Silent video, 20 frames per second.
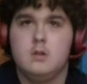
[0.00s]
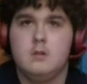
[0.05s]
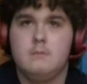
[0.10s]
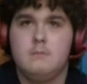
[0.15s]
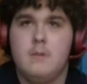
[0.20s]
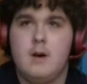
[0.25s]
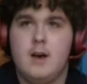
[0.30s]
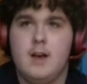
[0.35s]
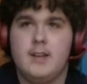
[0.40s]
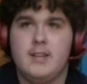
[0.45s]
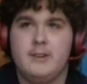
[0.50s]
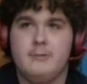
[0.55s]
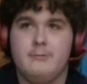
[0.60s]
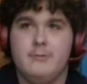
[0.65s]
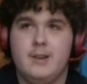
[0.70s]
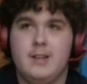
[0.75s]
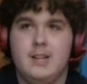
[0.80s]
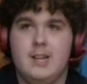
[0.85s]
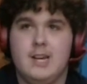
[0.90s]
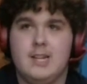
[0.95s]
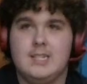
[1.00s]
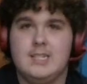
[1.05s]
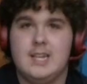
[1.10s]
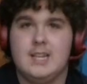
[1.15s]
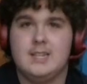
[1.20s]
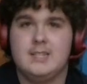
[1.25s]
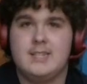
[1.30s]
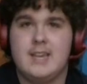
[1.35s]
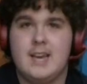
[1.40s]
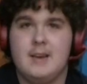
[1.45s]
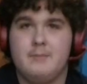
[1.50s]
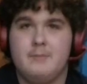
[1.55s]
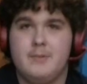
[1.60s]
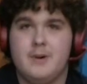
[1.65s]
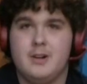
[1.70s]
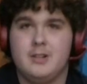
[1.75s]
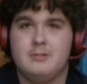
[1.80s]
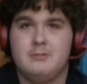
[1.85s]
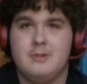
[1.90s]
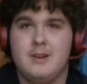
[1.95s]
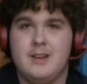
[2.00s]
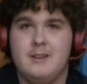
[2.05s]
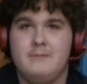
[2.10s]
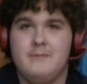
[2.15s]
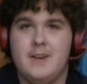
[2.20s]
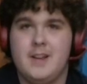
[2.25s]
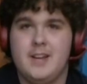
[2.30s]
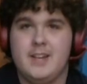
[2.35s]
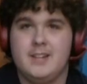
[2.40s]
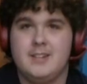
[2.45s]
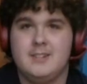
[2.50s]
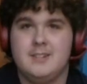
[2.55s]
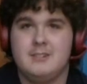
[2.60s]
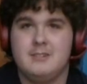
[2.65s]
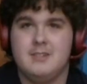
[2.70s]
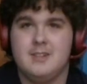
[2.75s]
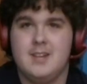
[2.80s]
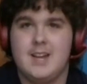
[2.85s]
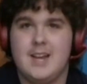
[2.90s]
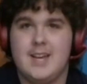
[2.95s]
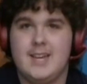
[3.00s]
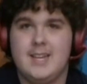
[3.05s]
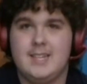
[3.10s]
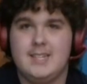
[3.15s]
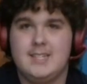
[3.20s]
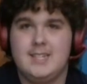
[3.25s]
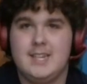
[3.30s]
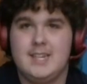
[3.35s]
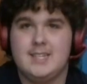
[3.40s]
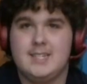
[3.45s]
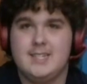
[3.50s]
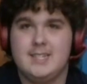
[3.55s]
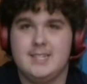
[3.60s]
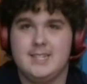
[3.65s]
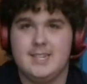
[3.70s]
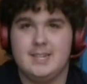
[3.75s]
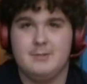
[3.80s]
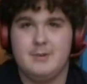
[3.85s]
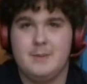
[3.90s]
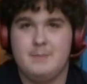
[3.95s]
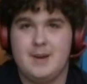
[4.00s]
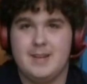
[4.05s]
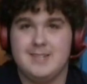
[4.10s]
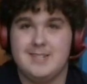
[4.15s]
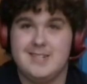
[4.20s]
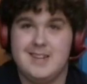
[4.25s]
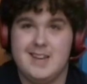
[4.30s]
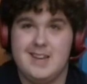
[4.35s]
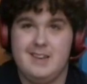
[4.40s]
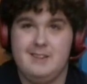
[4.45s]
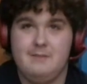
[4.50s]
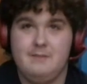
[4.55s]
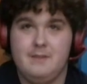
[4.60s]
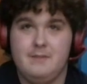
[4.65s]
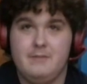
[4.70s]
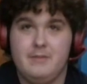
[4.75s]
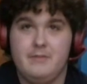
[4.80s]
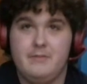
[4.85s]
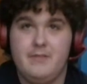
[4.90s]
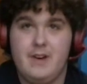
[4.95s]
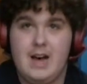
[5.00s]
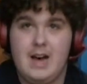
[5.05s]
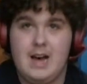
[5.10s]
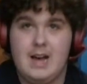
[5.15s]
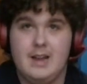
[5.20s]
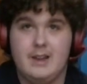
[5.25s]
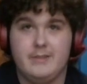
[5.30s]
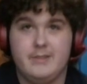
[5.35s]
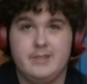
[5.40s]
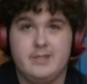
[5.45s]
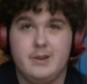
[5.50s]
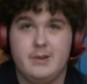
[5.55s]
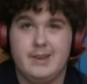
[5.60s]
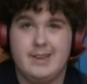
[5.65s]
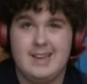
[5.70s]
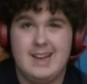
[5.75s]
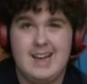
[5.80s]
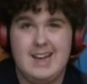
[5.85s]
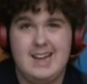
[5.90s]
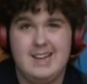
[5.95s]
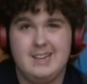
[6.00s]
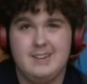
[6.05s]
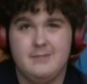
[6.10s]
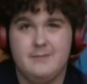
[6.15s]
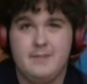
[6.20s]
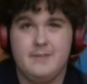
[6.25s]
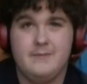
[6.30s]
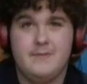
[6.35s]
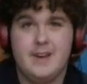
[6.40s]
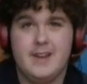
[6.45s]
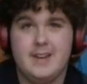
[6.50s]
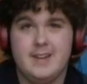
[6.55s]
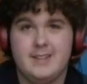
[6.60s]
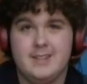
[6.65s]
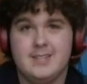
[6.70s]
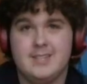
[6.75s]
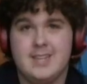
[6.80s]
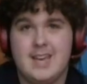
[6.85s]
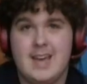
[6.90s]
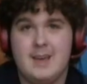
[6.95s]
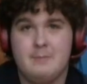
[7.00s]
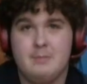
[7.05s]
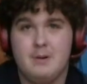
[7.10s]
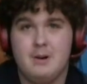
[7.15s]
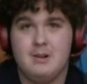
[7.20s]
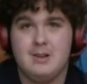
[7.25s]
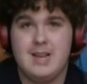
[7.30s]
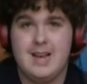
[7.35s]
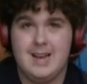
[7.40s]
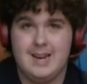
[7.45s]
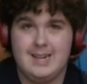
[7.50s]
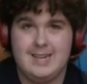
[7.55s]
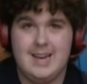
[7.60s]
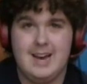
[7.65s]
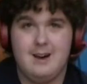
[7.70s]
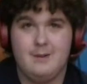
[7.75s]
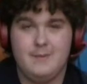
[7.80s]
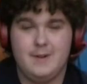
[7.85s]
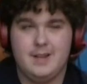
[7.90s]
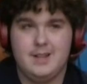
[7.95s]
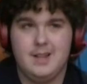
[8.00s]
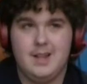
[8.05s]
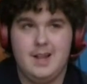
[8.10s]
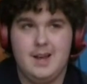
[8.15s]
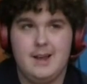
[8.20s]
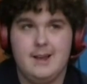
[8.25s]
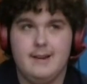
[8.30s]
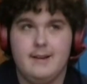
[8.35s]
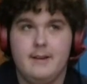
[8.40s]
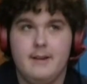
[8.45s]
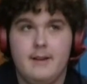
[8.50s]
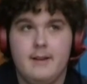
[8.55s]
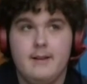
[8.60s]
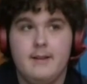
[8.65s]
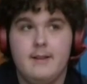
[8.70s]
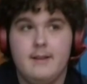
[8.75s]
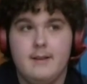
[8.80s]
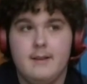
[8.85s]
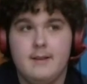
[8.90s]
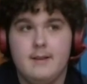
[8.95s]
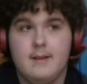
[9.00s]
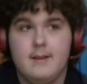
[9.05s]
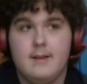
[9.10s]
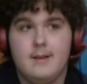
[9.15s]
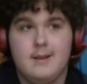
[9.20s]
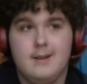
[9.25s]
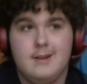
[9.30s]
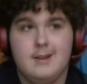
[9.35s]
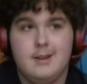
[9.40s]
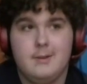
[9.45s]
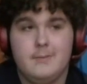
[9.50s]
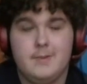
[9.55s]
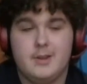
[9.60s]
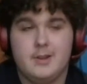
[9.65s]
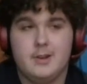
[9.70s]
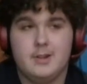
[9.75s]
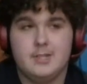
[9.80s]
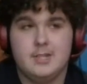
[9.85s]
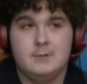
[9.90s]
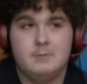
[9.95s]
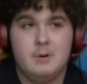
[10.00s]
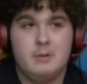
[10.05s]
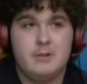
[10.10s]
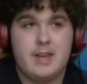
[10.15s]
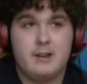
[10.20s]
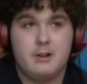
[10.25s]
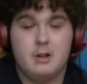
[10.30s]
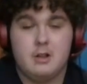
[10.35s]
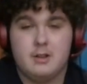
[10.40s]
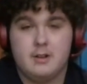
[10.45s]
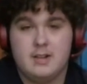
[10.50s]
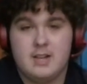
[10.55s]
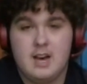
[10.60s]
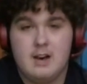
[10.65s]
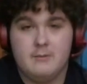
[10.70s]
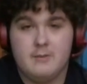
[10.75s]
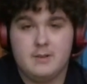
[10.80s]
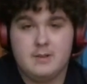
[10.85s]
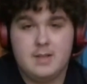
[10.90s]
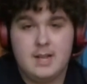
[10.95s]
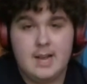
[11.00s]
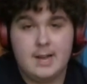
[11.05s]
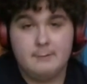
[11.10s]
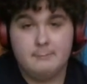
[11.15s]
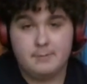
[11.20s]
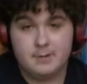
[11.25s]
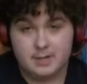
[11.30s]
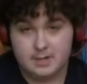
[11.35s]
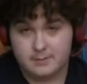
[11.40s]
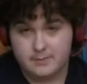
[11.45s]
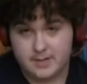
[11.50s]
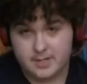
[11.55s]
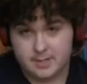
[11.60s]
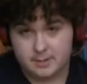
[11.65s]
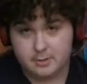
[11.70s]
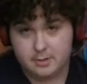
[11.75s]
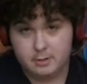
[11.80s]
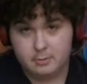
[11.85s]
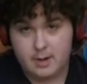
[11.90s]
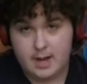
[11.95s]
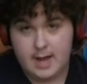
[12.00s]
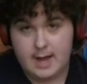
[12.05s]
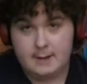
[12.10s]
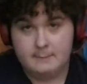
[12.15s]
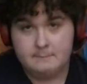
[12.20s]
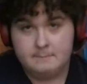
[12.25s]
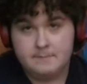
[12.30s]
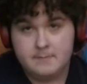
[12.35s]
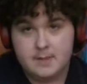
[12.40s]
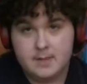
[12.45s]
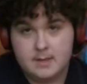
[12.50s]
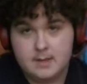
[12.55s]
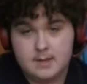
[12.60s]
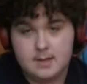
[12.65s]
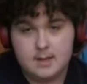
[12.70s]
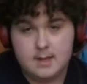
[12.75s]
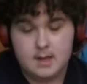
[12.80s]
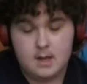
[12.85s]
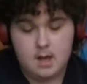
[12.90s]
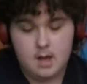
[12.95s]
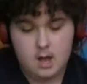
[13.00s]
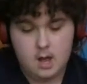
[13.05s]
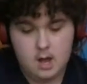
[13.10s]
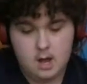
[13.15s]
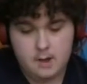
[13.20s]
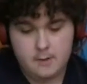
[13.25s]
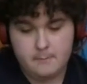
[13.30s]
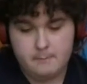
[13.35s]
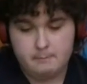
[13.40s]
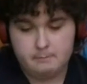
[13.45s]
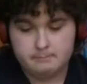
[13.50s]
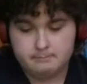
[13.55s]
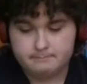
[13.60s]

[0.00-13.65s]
Marty didn't realise that the skateboards were invented until the 1960s, and he went back to 1955, so he kind of invented the skateboard and Calvin Klein, because his mum kept calling him Calvin Klein because of his underwear. Back to